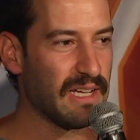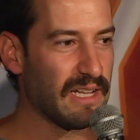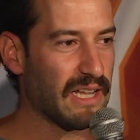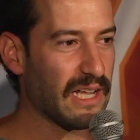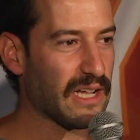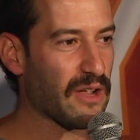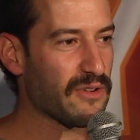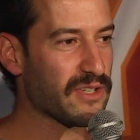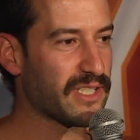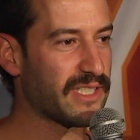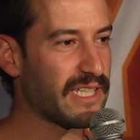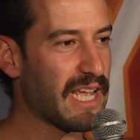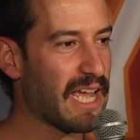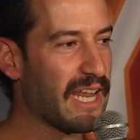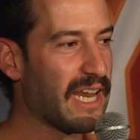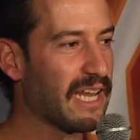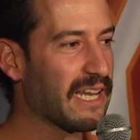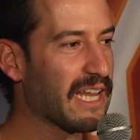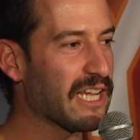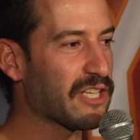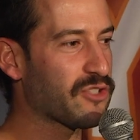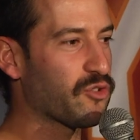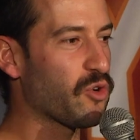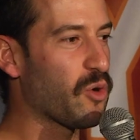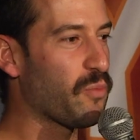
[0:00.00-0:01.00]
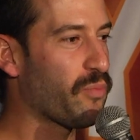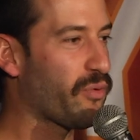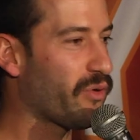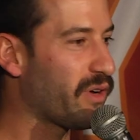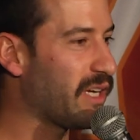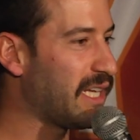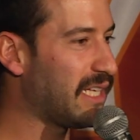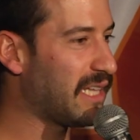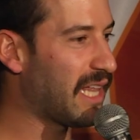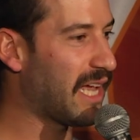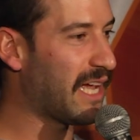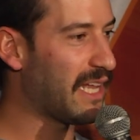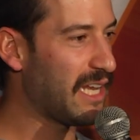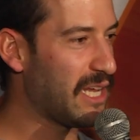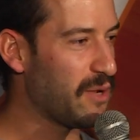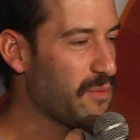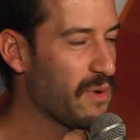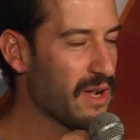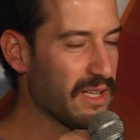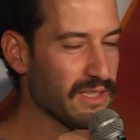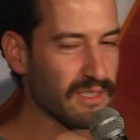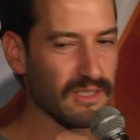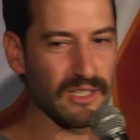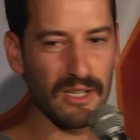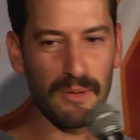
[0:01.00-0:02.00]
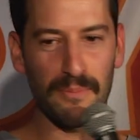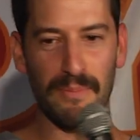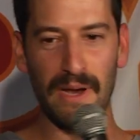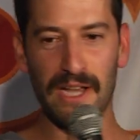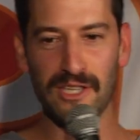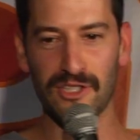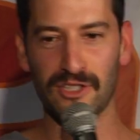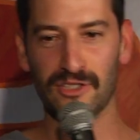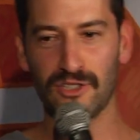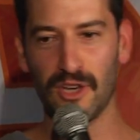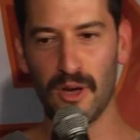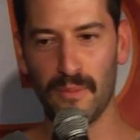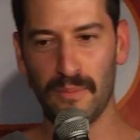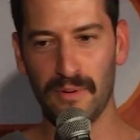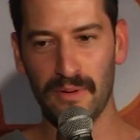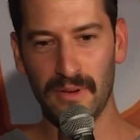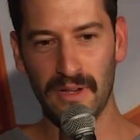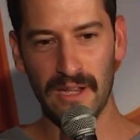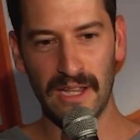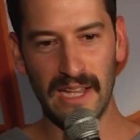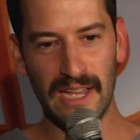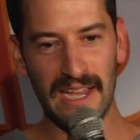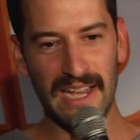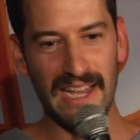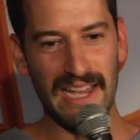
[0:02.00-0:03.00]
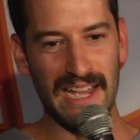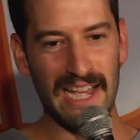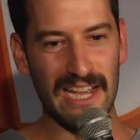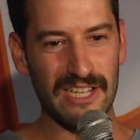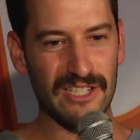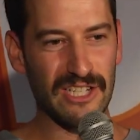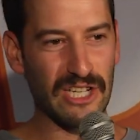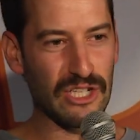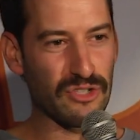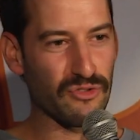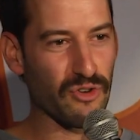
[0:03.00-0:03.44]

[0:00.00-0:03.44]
Like, I was standing next to a pretty lady once at a bus stop, and she